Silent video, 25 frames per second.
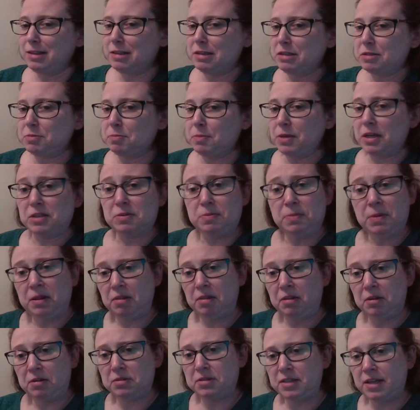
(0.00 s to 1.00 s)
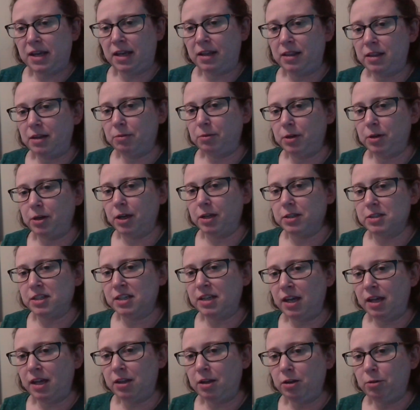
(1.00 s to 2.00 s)
this makes me a little sad that we're not
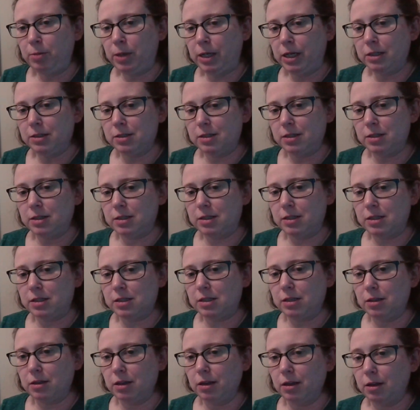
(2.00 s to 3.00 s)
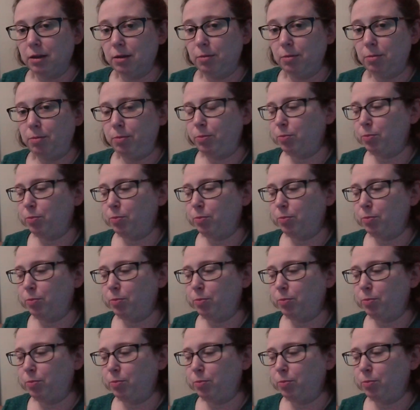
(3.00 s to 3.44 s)
together, because this is the